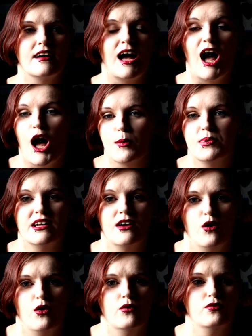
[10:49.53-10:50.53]
habit
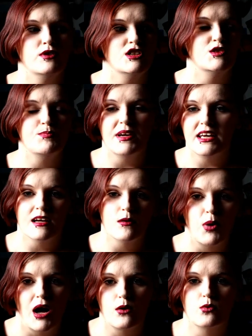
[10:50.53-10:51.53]
of
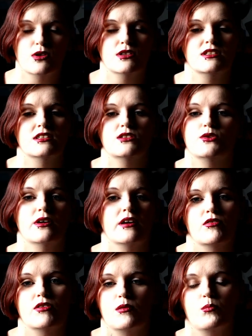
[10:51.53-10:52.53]
speaking backwards and doing
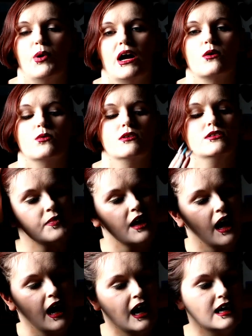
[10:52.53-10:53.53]
everything
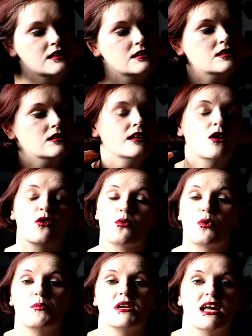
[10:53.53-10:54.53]
backwards and the other
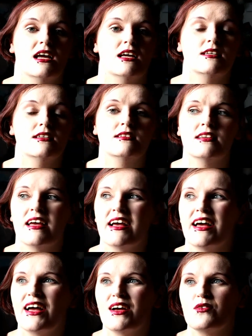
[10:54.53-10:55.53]
woman is
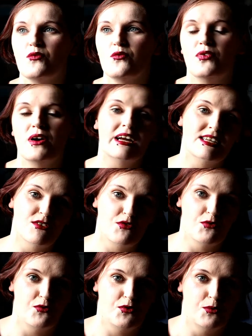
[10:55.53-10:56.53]
very
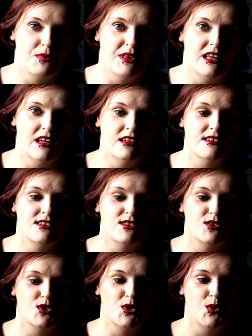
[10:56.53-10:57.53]
different from
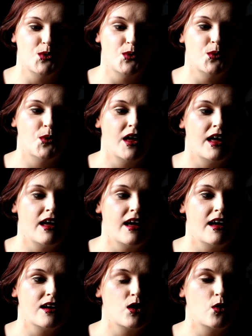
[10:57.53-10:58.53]
these two
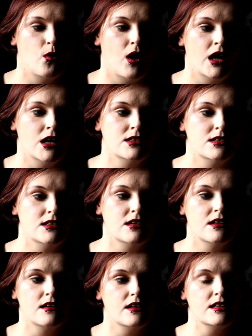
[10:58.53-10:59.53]
quite
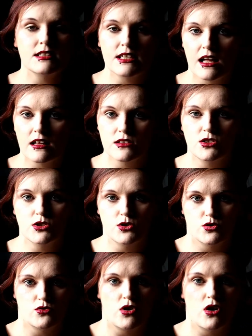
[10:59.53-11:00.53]

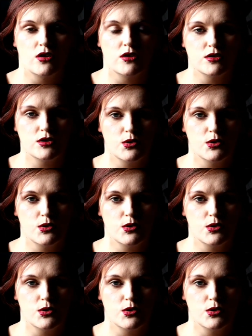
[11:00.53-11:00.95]
intelligent, strong,